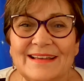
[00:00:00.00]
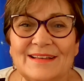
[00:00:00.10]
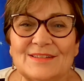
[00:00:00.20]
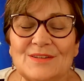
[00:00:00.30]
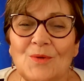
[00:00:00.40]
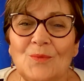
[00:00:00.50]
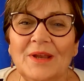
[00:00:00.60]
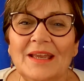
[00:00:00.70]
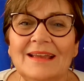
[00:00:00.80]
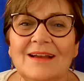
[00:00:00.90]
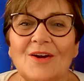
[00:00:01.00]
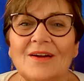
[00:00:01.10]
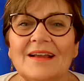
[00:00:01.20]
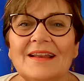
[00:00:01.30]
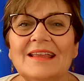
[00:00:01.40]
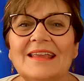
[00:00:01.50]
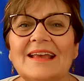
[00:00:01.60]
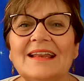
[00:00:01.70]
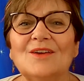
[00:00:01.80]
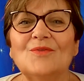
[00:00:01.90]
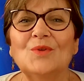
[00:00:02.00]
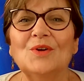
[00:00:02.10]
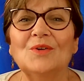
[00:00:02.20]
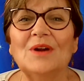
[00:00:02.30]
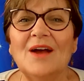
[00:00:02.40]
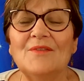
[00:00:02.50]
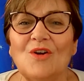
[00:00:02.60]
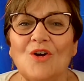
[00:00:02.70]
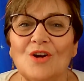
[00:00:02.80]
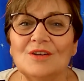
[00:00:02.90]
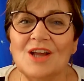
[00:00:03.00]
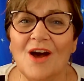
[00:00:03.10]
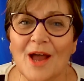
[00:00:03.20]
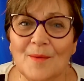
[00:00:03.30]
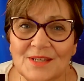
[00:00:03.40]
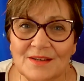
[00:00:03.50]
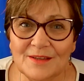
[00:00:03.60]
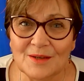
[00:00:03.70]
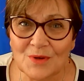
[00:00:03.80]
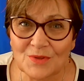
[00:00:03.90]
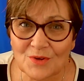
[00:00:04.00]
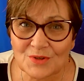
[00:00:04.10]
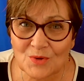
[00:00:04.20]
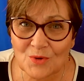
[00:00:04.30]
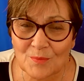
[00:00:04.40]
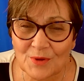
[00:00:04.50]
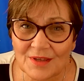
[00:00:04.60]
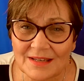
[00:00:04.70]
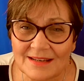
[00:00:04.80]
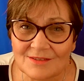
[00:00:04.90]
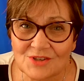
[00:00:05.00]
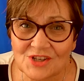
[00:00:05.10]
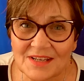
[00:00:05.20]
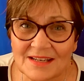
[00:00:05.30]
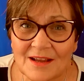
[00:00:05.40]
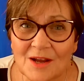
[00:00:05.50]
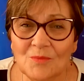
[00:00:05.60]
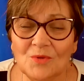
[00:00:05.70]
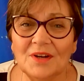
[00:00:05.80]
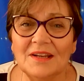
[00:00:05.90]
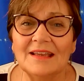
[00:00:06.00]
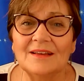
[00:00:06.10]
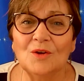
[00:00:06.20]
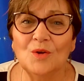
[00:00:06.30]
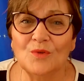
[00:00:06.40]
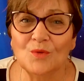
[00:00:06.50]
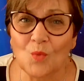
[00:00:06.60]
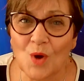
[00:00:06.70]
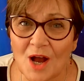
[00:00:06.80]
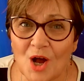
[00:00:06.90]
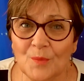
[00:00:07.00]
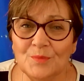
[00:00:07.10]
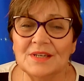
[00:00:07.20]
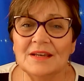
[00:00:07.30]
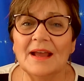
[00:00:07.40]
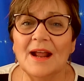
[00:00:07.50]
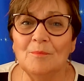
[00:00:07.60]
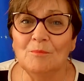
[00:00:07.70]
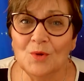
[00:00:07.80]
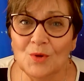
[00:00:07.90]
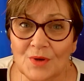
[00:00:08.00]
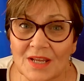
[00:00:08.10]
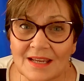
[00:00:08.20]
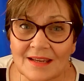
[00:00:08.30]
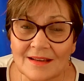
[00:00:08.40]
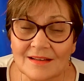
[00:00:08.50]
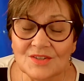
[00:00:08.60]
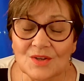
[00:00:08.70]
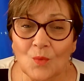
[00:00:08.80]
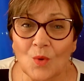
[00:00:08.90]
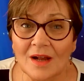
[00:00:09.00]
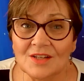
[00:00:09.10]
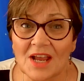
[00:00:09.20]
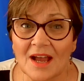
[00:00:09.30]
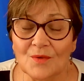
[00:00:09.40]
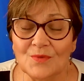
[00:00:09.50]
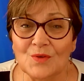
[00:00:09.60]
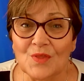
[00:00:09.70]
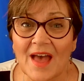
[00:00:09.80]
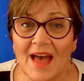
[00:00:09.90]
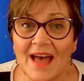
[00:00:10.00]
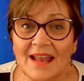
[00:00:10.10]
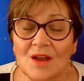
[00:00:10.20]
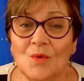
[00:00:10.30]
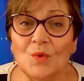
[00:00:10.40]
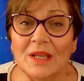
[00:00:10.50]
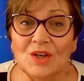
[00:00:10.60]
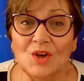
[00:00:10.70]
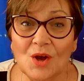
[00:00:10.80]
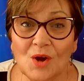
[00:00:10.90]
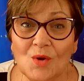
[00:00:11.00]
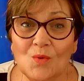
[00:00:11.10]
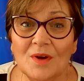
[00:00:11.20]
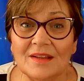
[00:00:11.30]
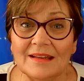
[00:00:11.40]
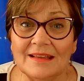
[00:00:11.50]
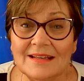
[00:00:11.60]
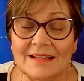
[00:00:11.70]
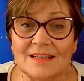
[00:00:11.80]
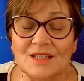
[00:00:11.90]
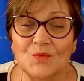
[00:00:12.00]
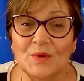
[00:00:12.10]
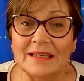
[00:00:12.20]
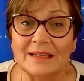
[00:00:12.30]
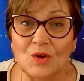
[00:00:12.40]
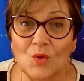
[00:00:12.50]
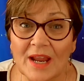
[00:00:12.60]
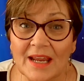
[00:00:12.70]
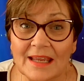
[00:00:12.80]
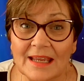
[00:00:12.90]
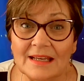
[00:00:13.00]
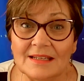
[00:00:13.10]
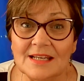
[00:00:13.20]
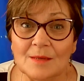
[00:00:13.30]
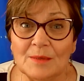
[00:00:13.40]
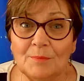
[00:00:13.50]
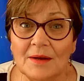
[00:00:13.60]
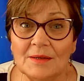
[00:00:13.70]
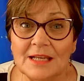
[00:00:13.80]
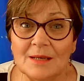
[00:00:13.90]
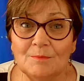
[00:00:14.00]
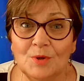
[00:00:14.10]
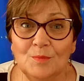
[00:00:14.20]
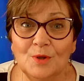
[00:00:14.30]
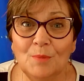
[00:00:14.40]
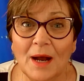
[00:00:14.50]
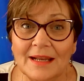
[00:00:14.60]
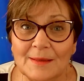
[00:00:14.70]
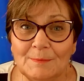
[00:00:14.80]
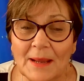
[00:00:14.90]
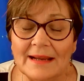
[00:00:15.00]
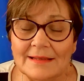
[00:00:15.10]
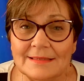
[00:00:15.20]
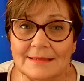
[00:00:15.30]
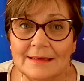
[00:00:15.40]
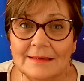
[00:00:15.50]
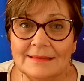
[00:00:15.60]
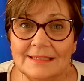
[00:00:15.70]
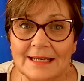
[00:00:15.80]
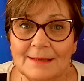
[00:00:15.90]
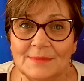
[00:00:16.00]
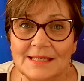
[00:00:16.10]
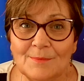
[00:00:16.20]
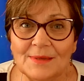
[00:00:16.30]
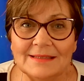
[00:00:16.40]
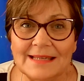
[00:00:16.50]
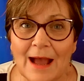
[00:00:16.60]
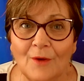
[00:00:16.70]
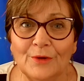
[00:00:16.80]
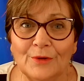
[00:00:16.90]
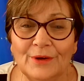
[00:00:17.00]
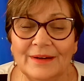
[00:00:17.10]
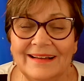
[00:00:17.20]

So we are going to get, if we're having a hard time dealing with our Scorpion energy, we're going to get overwhelmed and moody. So watch out for that. We know what it is if we get cranky and Debbie Potty Pants, Debbie Downer.